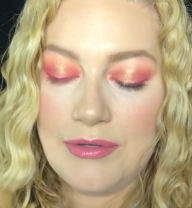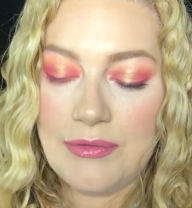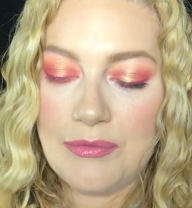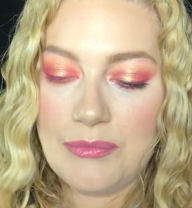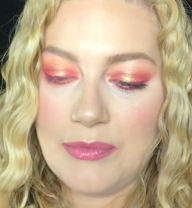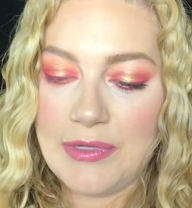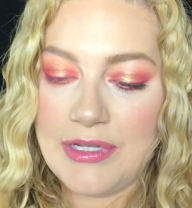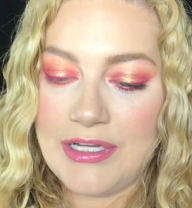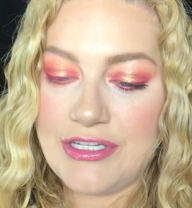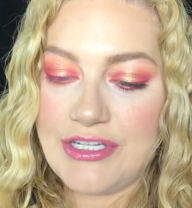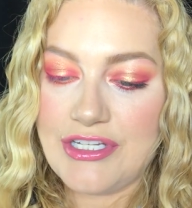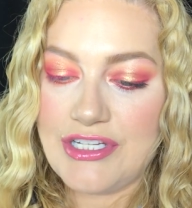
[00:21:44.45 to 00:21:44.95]

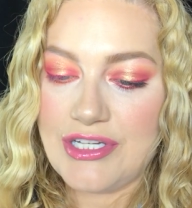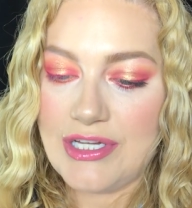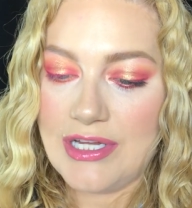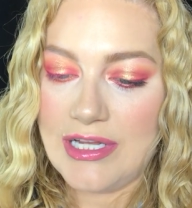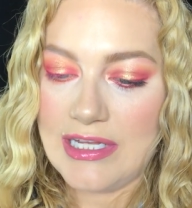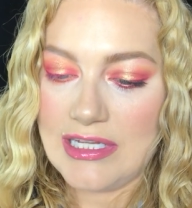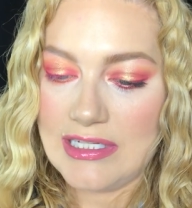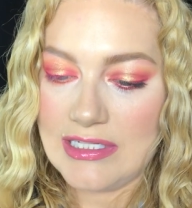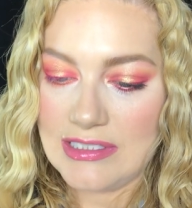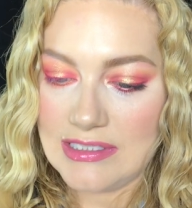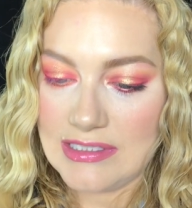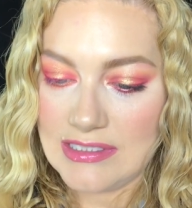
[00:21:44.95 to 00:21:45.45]
which
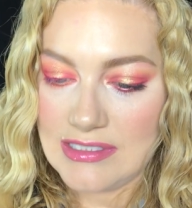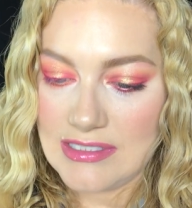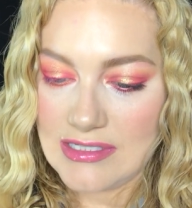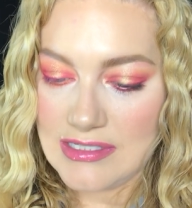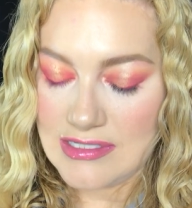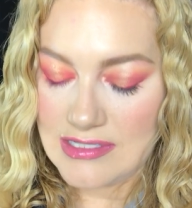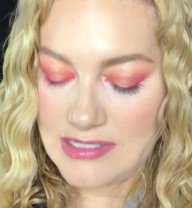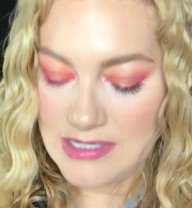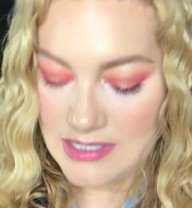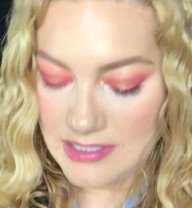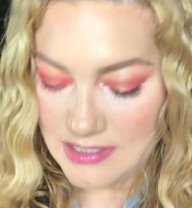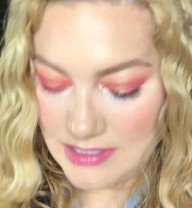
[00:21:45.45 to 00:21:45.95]

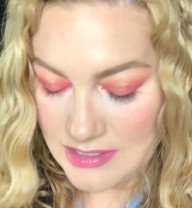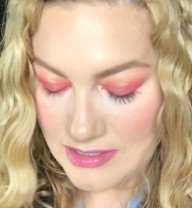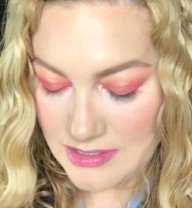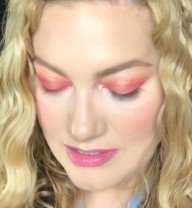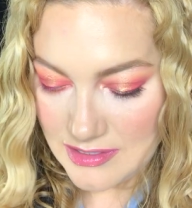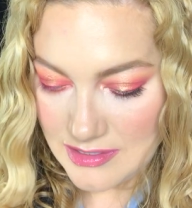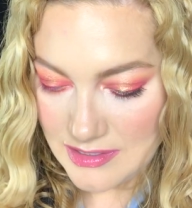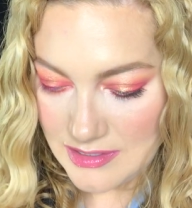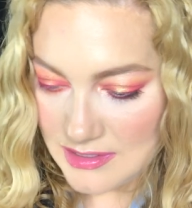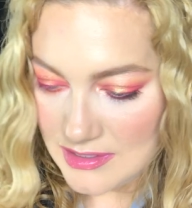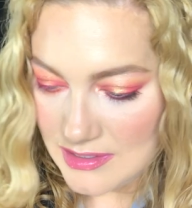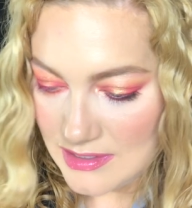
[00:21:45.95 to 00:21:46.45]
is
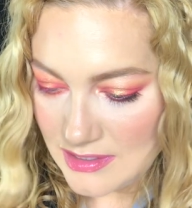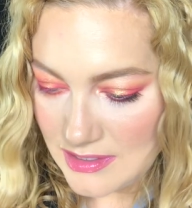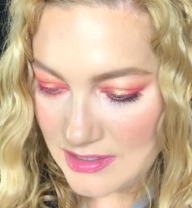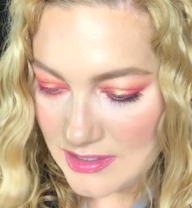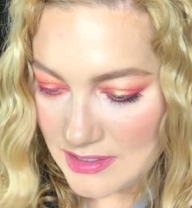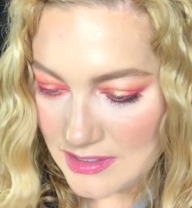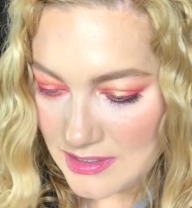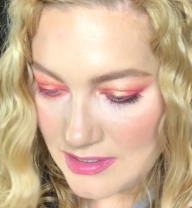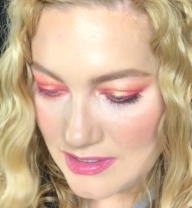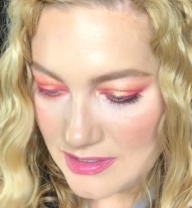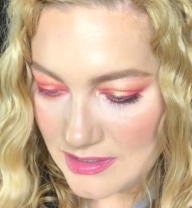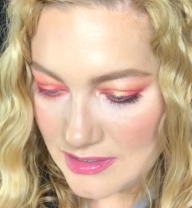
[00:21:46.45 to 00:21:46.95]

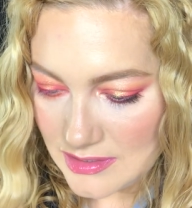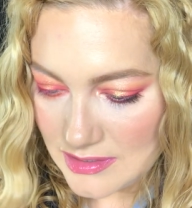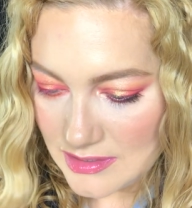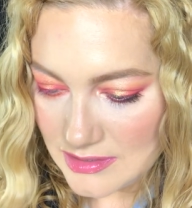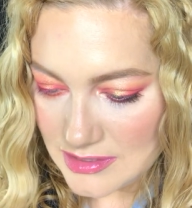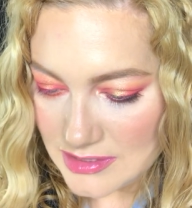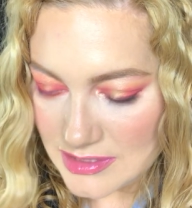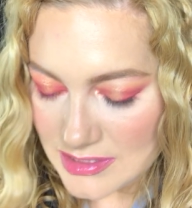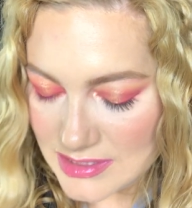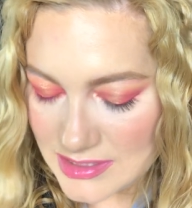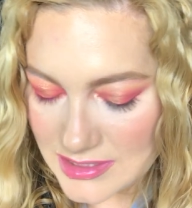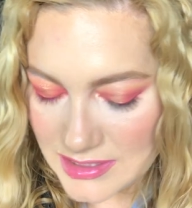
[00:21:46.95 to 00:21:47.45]

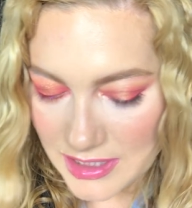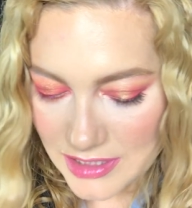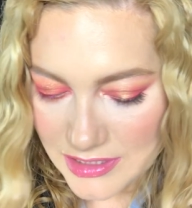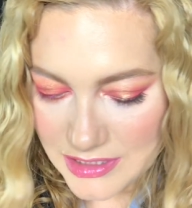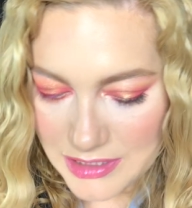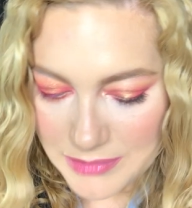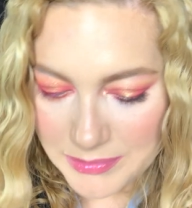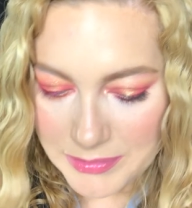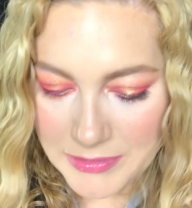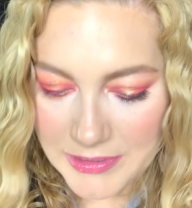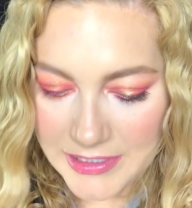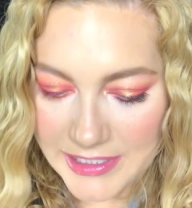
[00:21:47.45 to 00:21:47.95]
such a
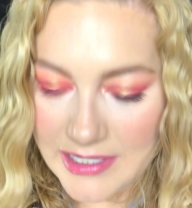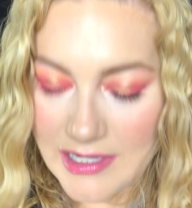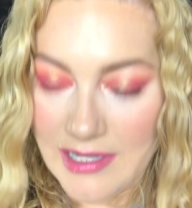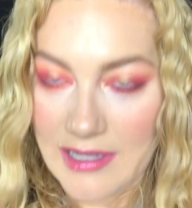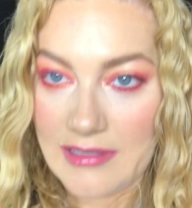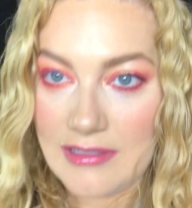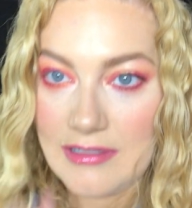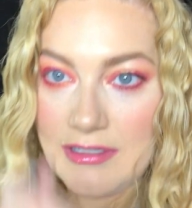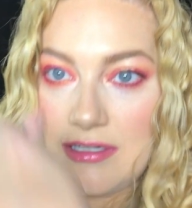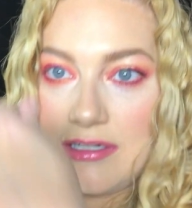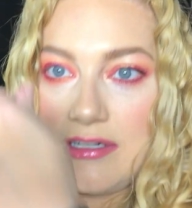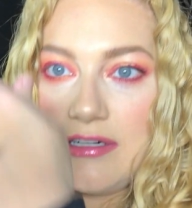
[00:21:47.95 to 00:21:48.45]
pretty
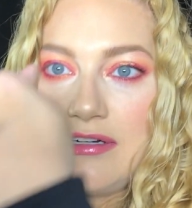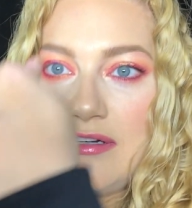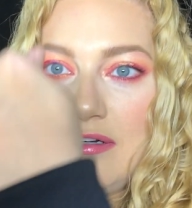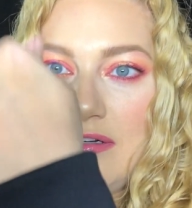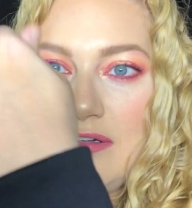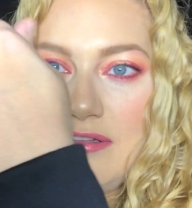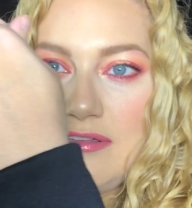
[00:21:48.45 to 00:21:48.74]
color.